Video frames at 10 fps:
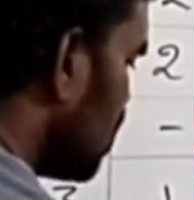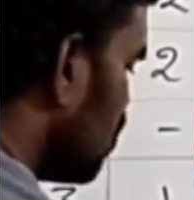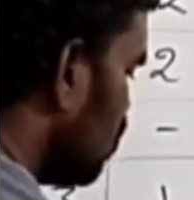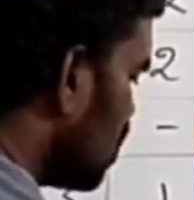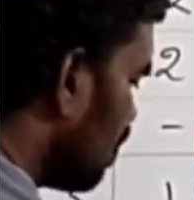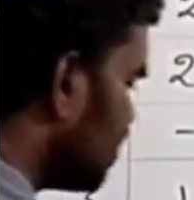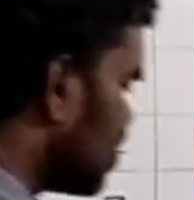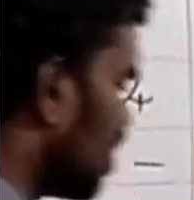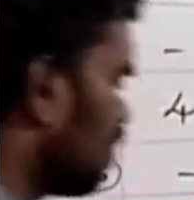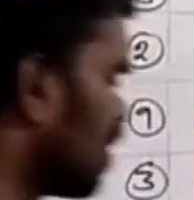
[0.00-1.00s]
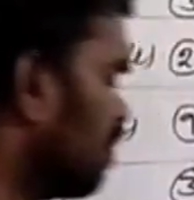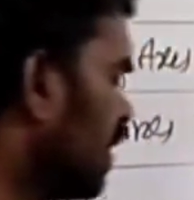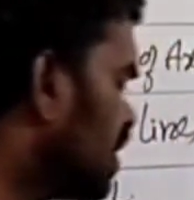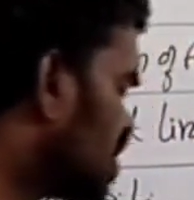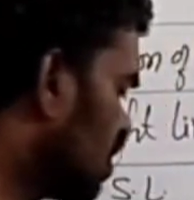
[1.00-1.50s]
is the use of this chapter?
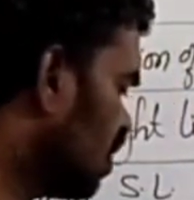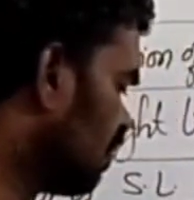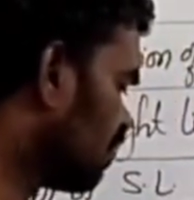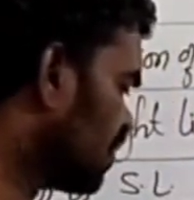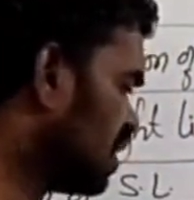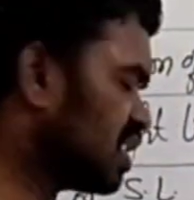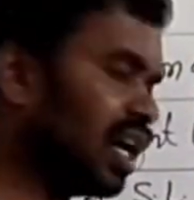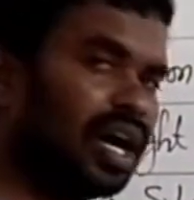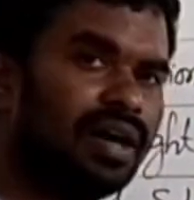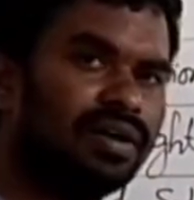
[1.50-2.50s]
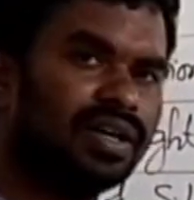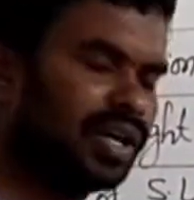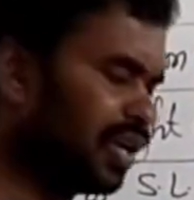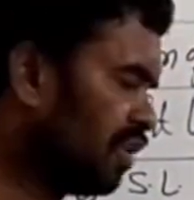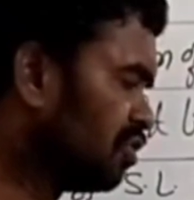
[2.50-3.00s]
Means, this is a
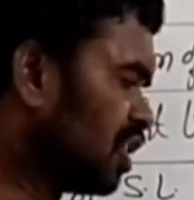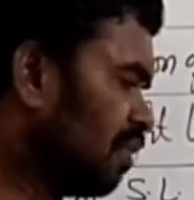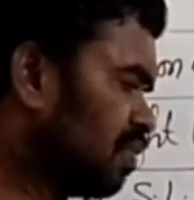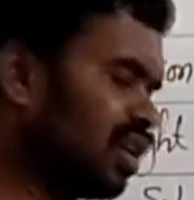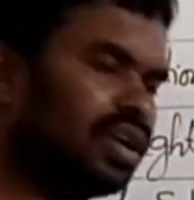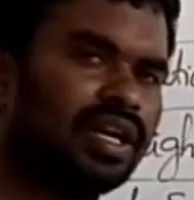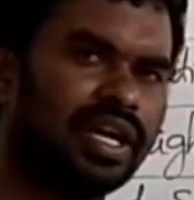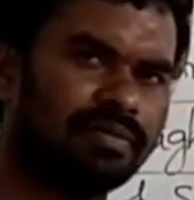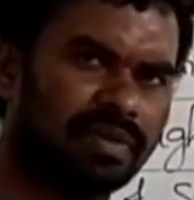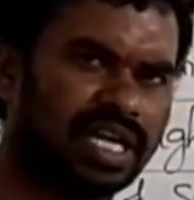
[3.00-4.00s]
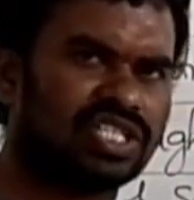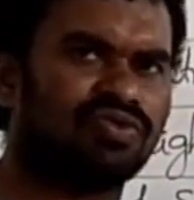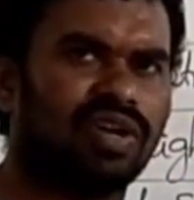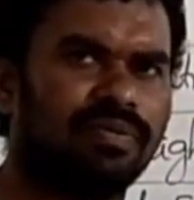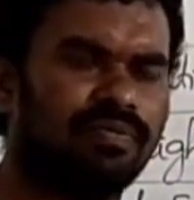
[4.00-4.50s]
new chapter in Maths
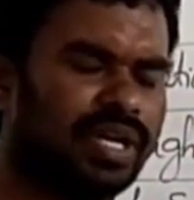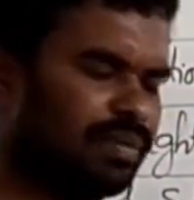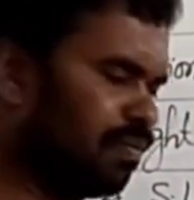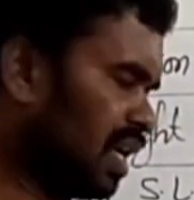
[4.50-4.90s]
1B.